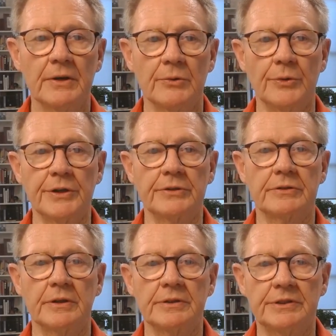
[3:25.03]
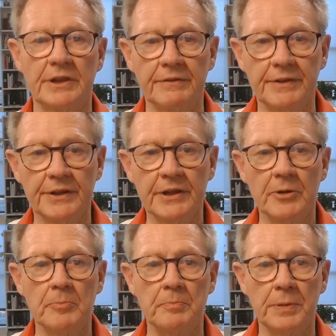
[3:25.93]
reached 7
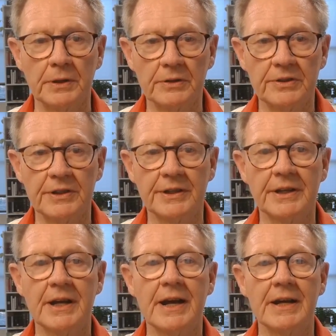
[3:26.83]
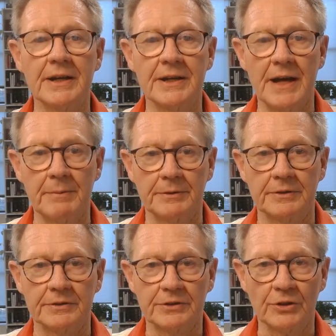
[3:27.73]
billion
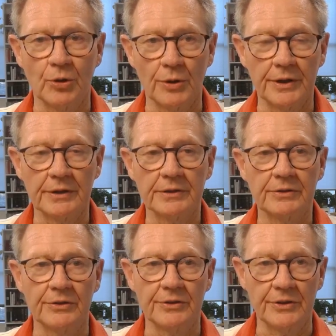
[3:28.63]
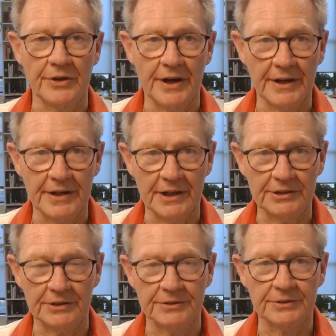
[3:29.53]
inhabitants, according to the United
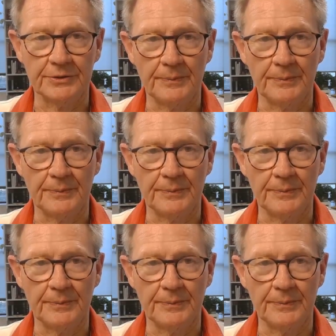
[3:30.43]
Nations.